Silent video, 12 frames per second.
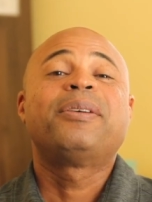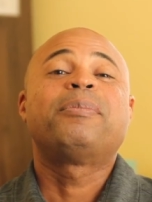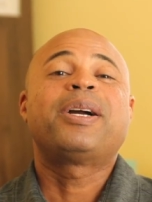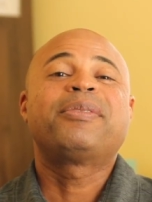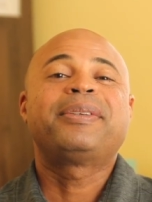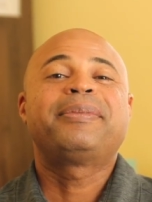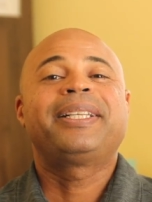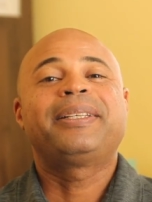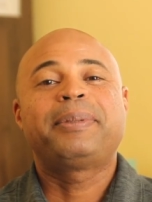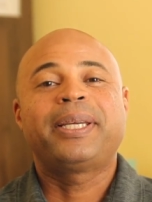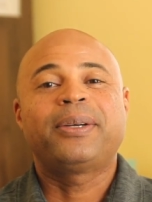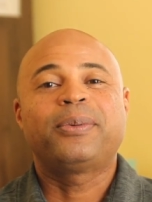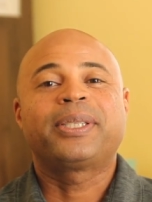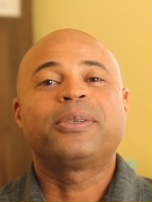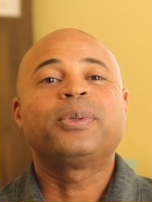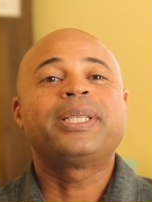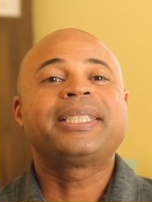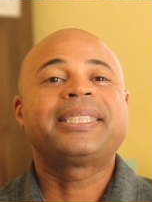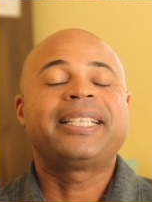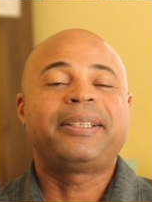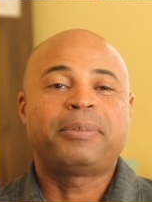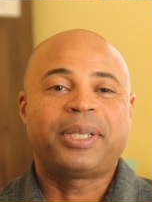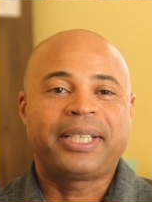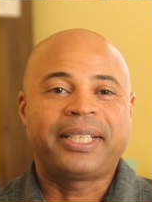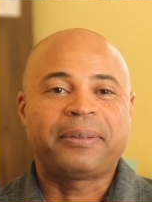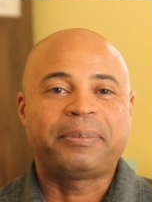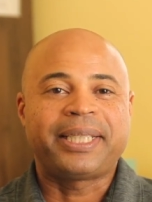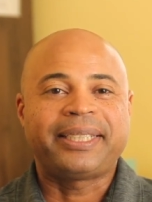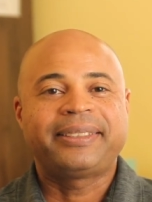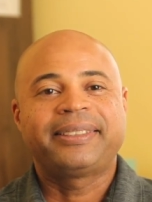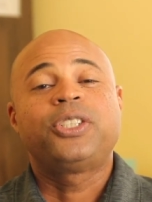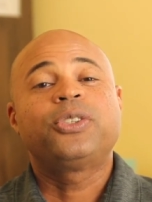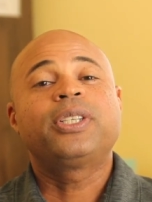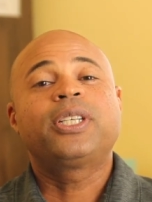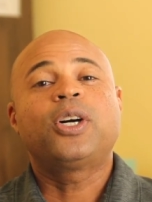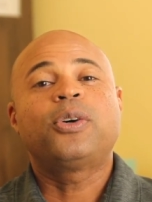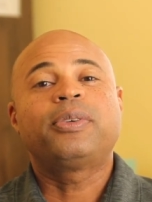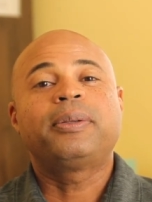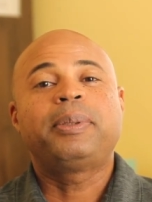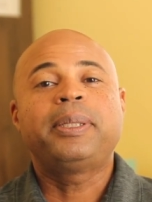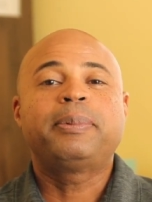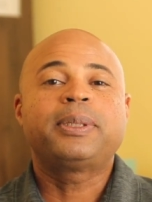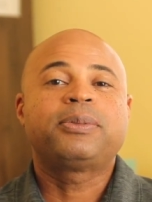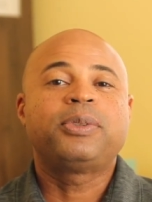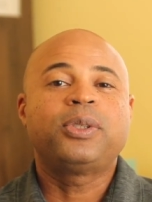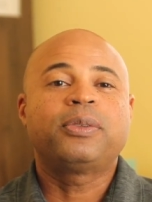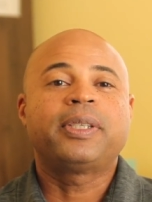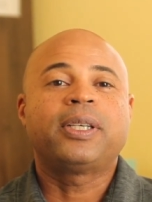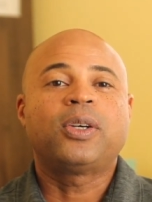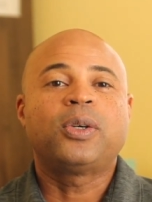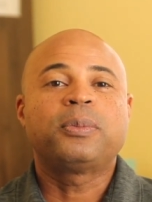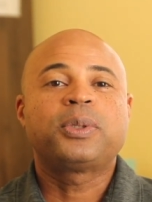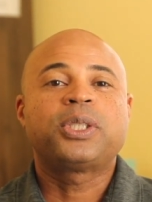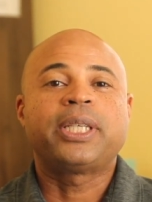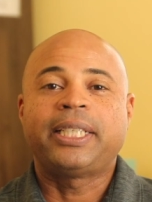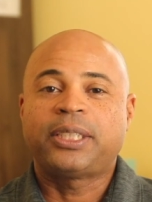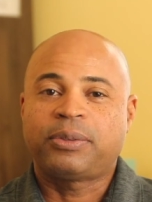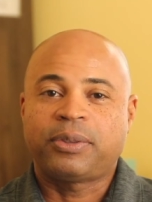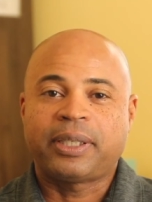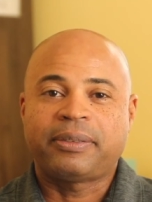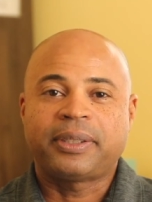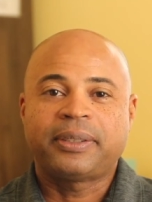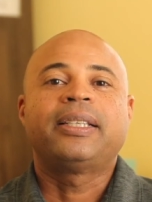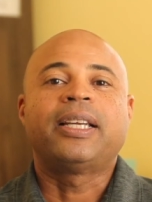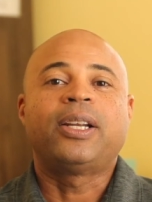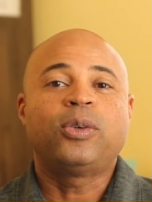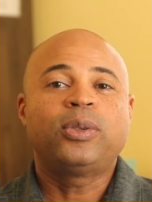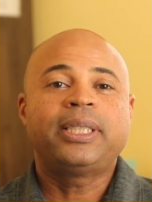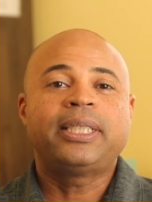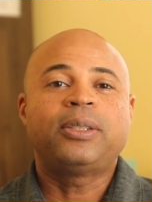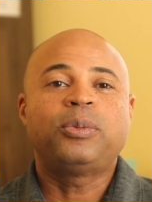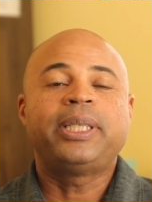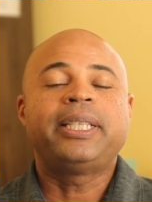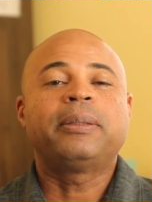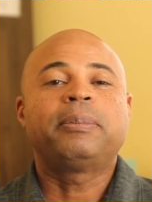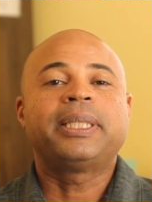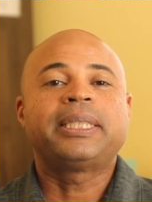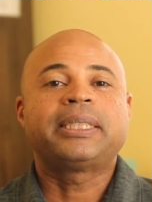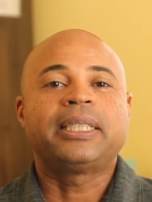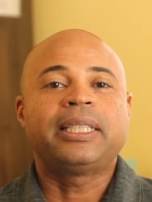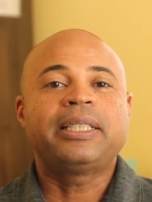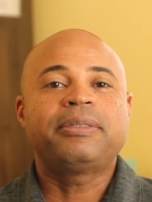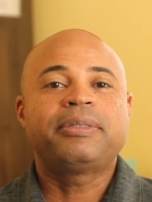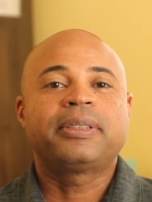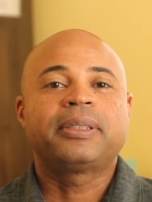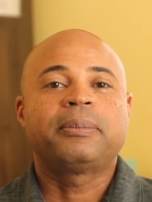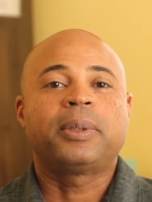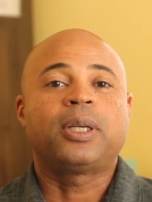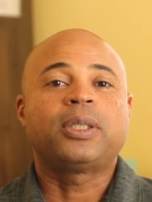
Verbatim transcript: Marvin Phillip here with a real estate market update. During COVID, people's view of their homes changed forever. Not only did we need a place to live, but